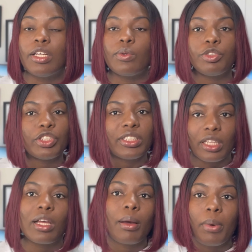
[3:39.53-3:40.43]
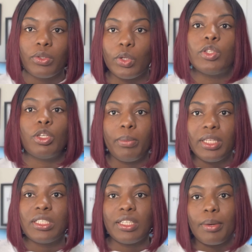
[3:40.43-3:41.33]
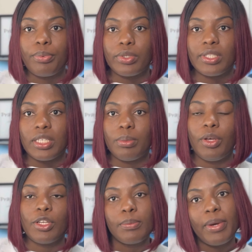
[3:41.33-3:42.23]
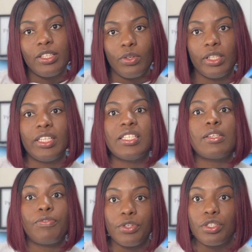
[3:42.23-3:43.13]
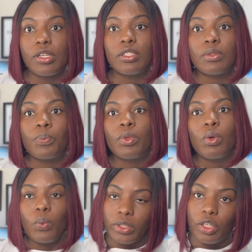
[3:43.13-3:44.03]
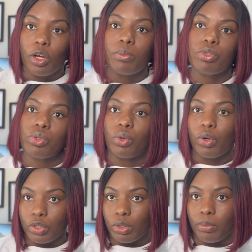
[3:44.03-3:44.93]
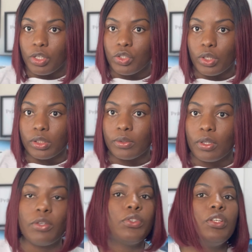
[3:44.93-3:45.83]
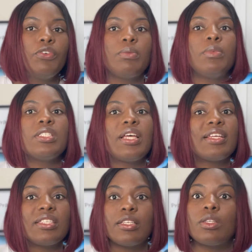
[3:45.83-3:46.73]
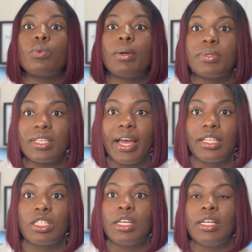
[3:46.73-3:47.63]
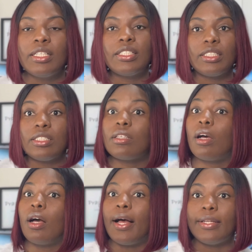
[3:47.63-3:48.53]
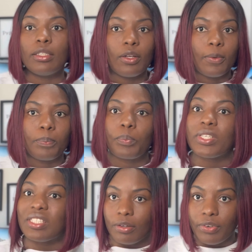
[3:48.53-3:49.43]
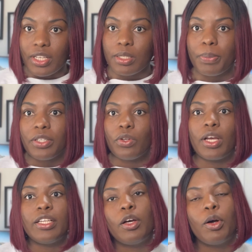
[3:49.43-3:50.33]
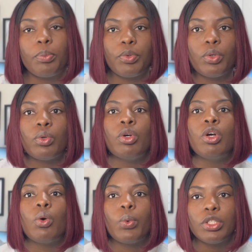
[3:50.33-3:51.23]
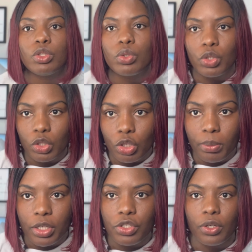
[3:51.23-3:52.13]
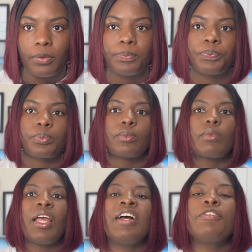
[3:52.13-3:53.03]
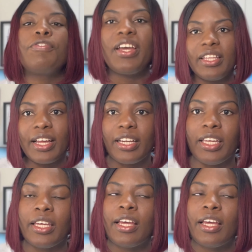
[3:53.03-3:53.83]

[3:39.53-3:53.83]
just think about automating that process, because Python is efficient when it comes to automation. Even if it means accessing websites and servers, Python can help you with those automation. And finally,